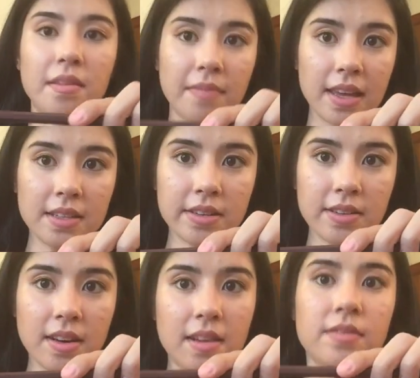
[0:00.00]
And make sure
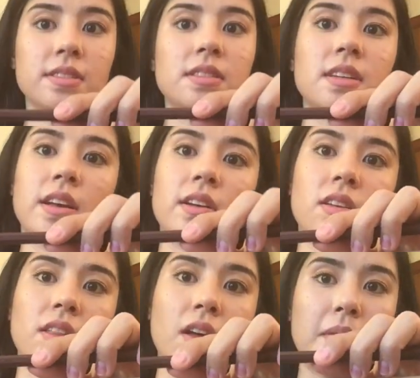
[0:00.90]
to never stick your
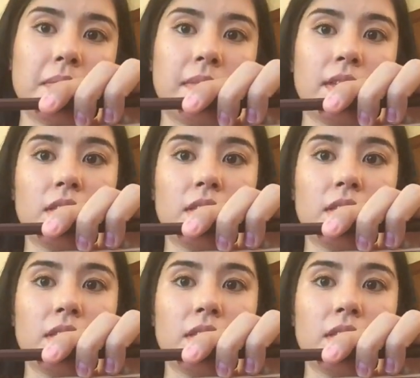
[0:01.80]
thumb